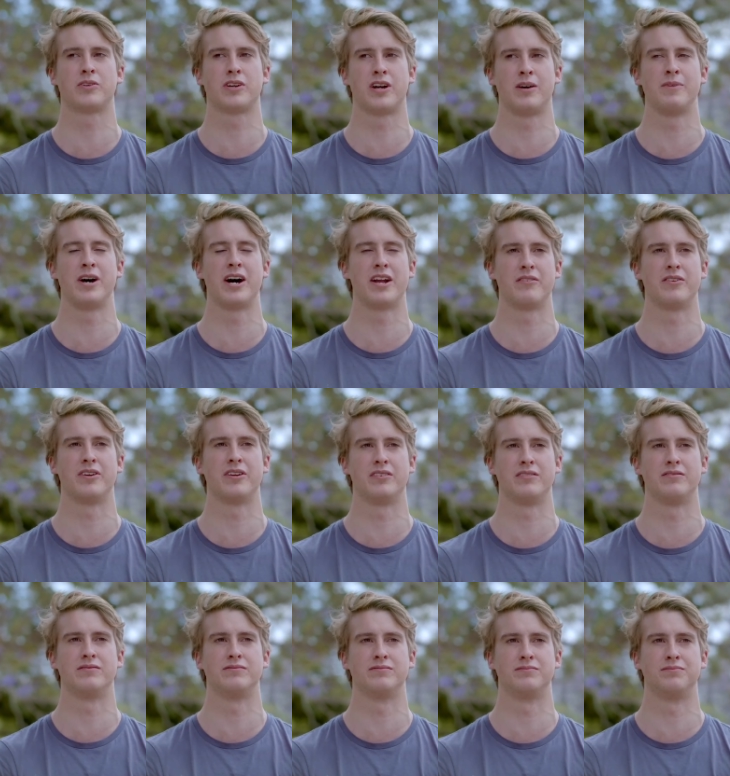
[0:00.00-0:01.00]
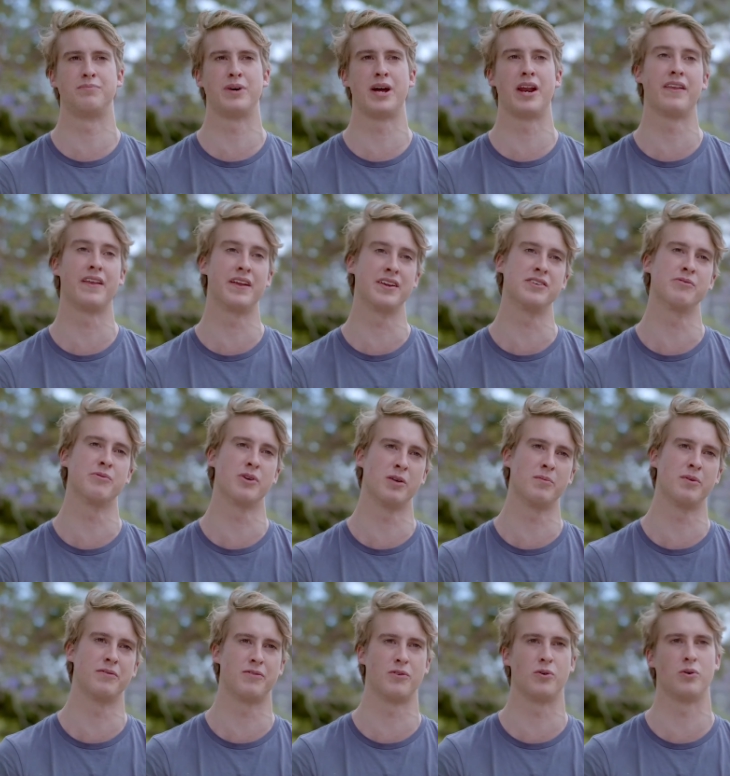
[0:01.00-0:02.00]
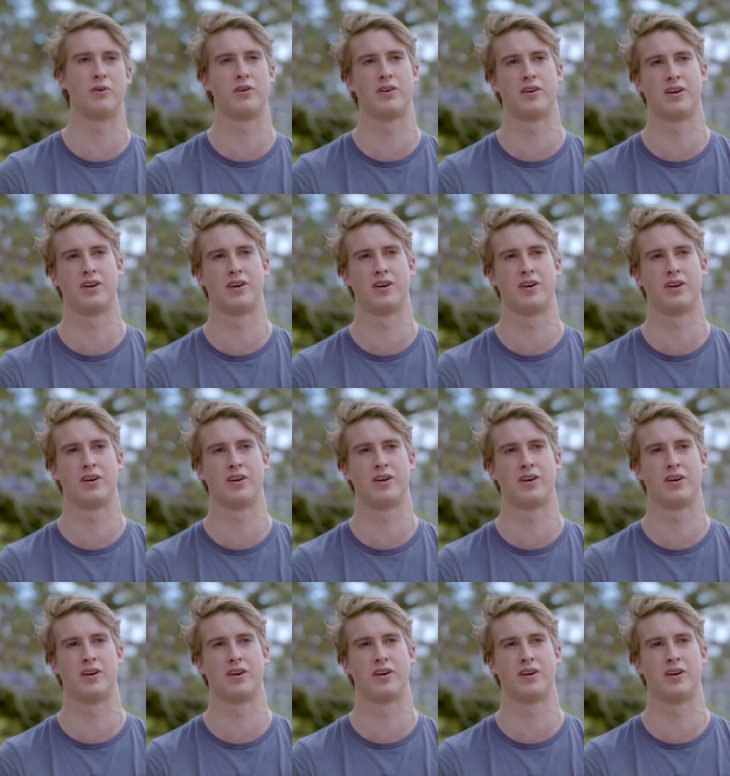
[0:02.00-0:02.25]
come out of it better than you were before.